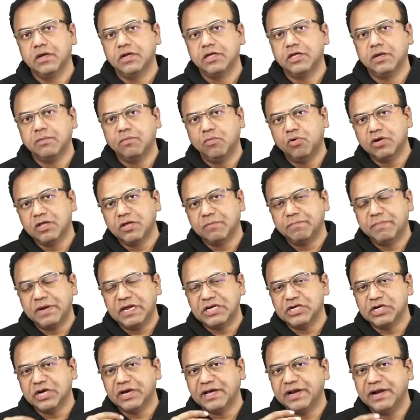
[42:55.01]
the more the
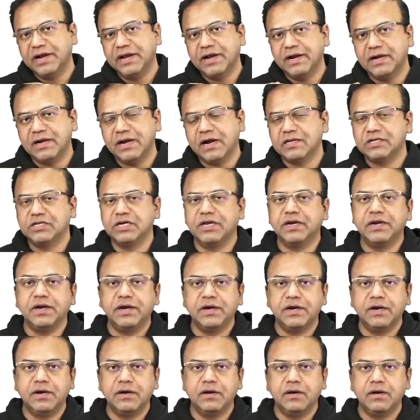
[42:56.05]
pressure gradient that is
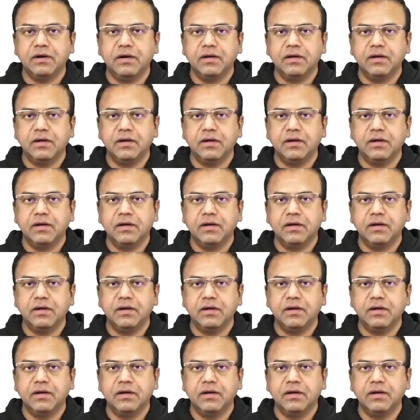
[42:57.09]
generated,